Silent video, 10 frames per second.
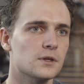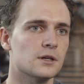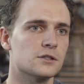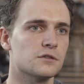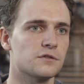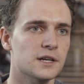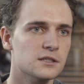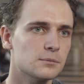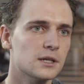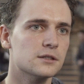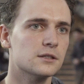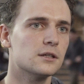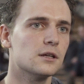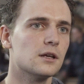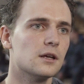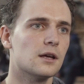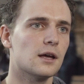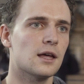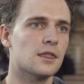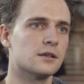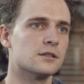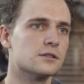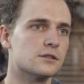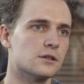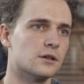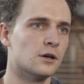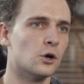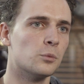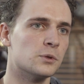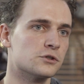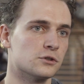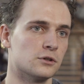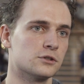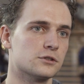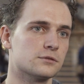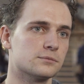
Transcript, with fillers: its flexibility and its uh, open source.